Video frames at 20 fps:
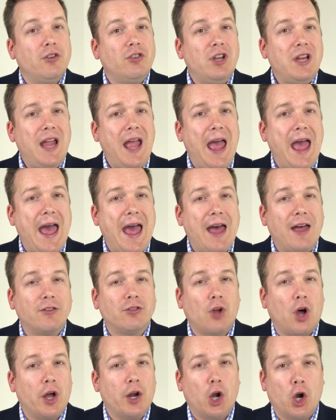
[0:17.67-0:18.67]
She
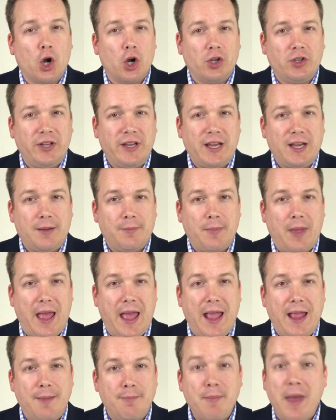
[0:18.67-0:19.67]
has on her team
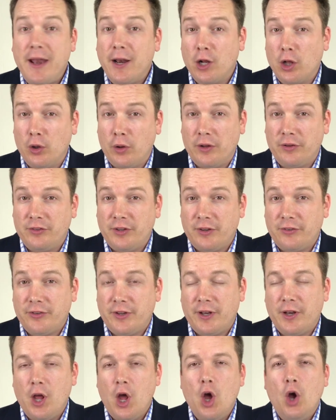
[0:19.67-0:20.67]
a medical
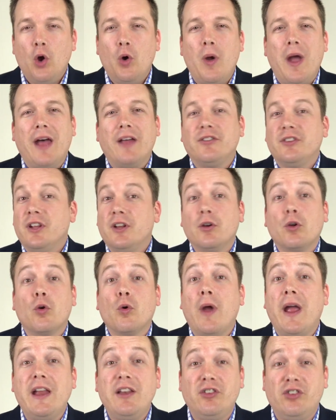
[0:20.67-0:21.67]
assistant who has
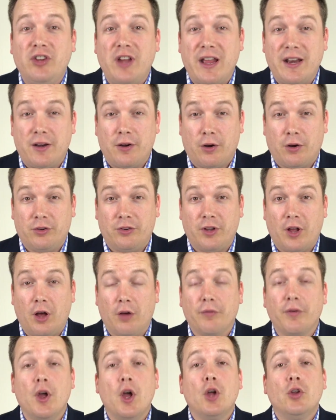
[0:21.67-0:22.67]
ingratiated
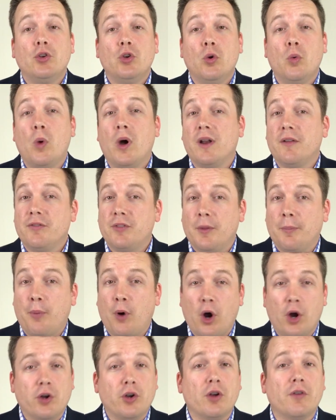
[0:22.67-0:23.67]
herself to one of the
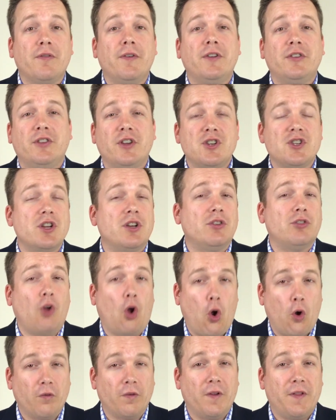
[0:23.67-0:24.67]
partner
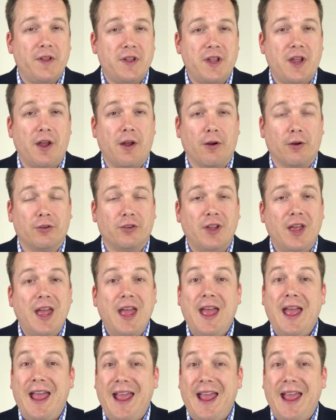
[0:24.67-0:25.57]
physicians over the years,